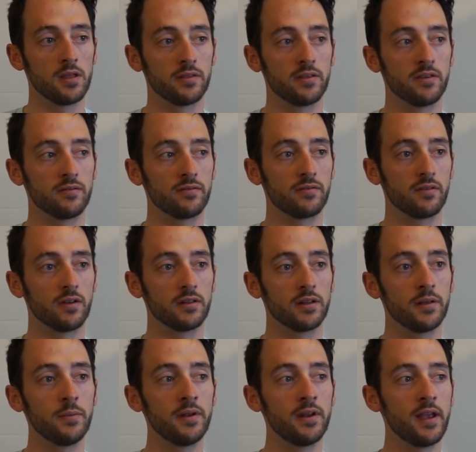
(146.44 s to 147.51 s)
They've
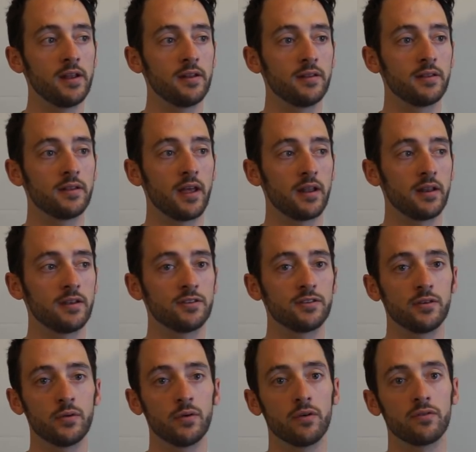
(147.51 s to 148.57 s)
eliminated that
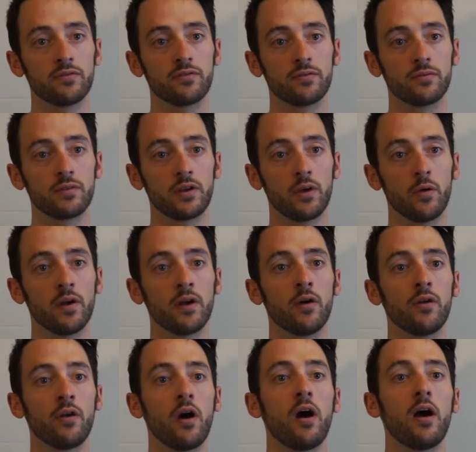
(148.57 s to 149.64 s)
issue of going
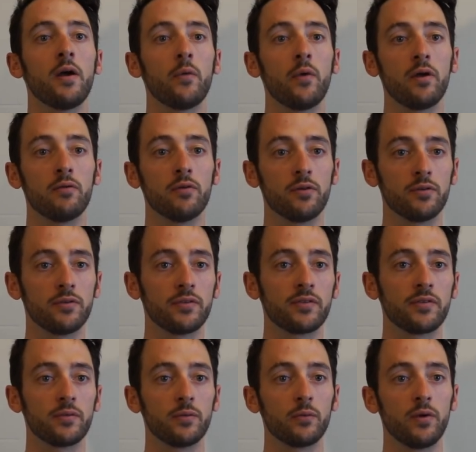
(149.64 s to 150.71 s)
on highway
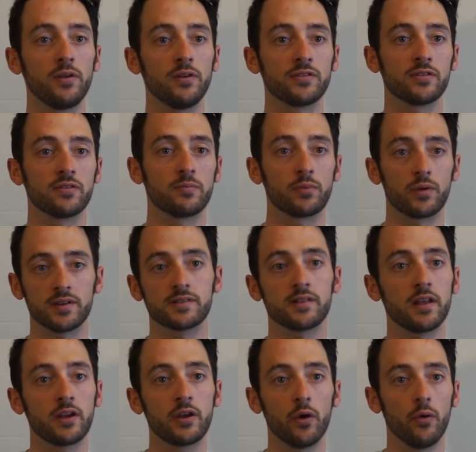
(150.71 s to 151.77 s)
roads when you sort of press
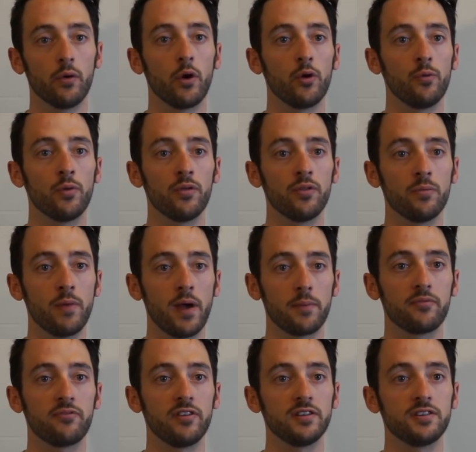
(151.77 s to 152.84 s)
like go home on the
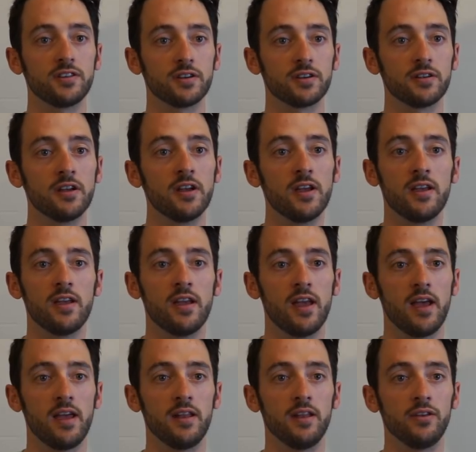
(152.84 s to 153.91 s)
map feature,
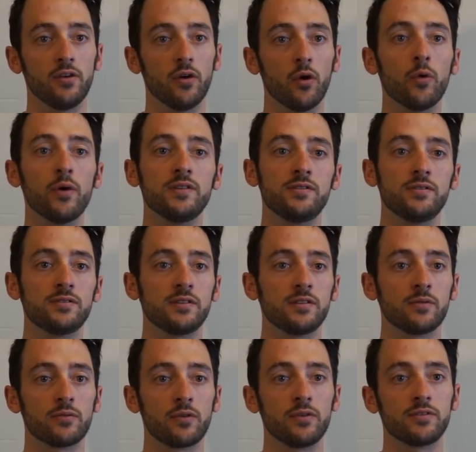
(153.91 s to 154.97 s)
and you're always using
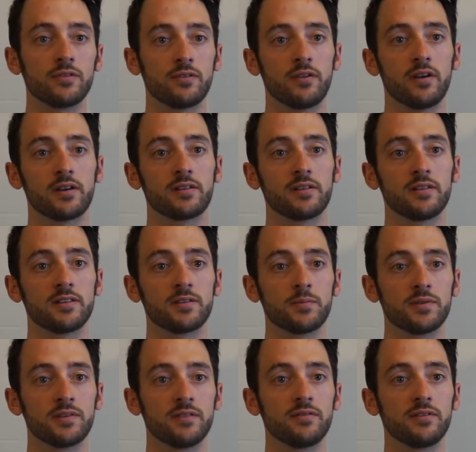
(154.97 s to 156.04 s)
the roads that are actually
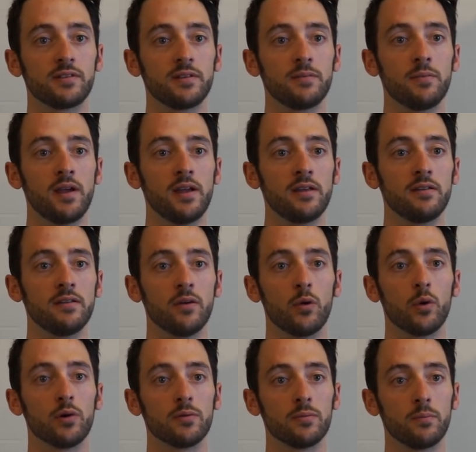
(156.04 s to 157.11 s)
specifically made
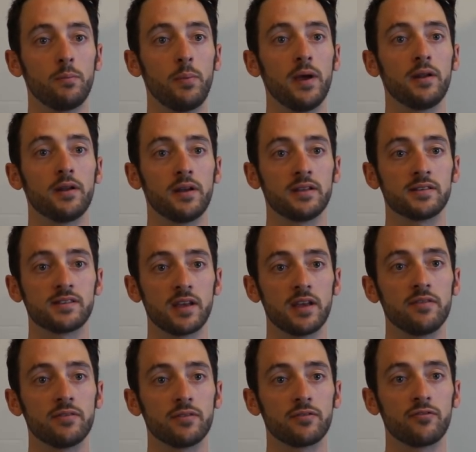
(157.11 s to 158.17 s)
or better and
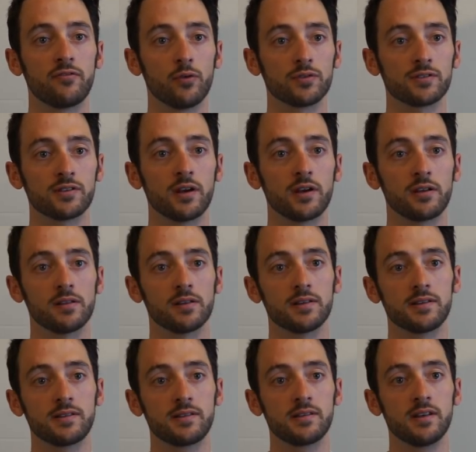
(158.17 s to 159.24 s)
safer for
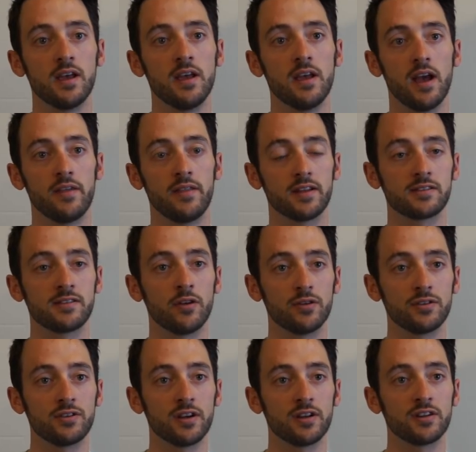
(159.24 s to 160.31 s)
cyclists. And that's not
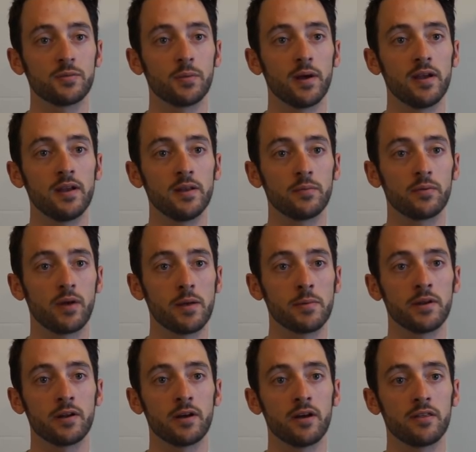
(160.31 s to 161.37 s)
judged by any
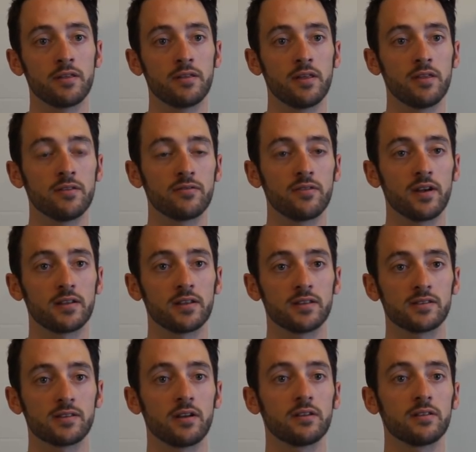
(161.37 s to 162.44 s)
parameter other than the fact that
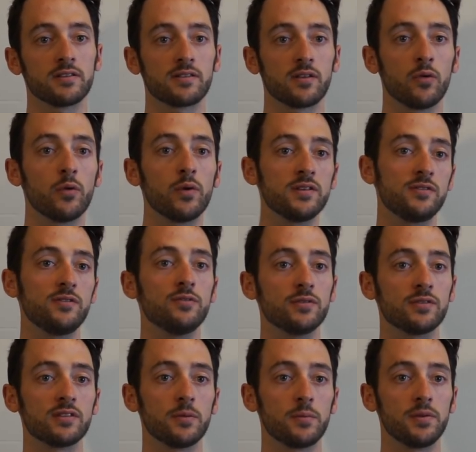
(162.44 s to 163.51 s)
cyclists always
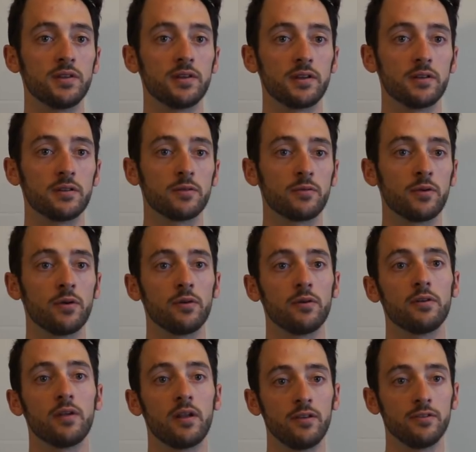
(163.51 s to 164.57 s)
use a particular
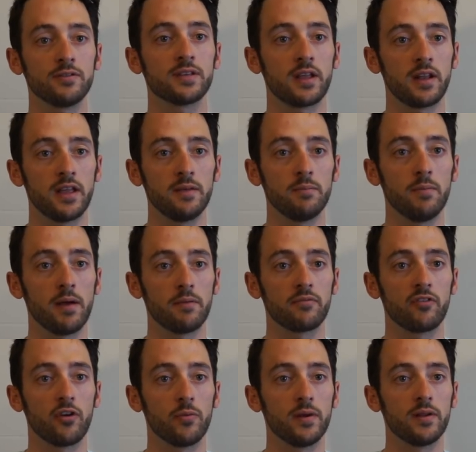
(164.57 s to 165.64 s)
road and use that heat map
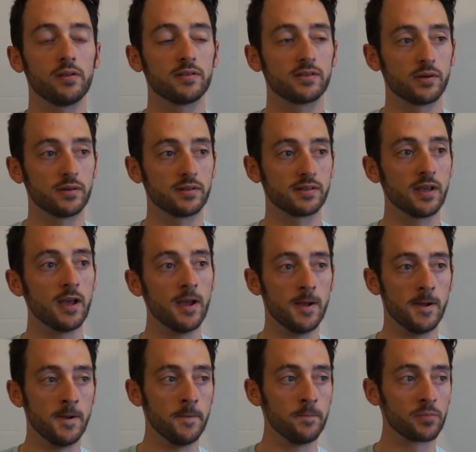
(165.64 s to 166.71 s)
from it. So it's
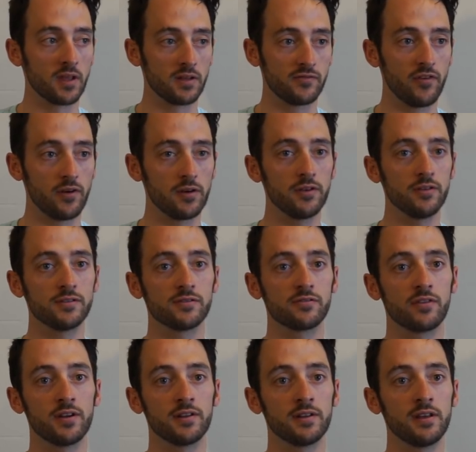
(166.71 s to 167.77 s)
very user
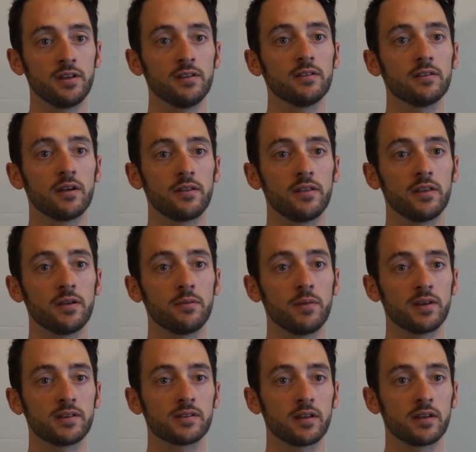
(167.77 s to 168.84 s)
friendly. I think it
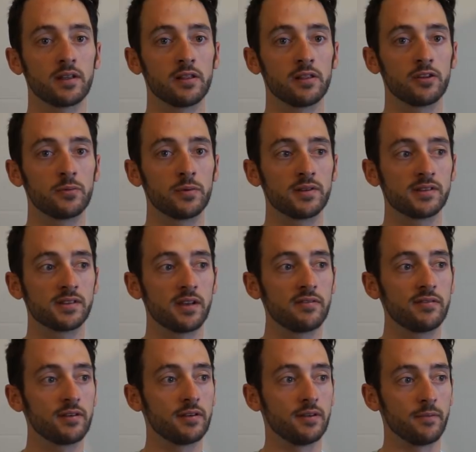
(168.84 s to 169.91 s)
makes cycling a little bit
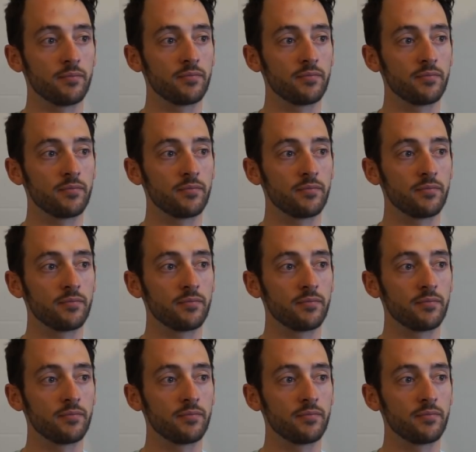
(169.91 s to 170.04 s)
safer.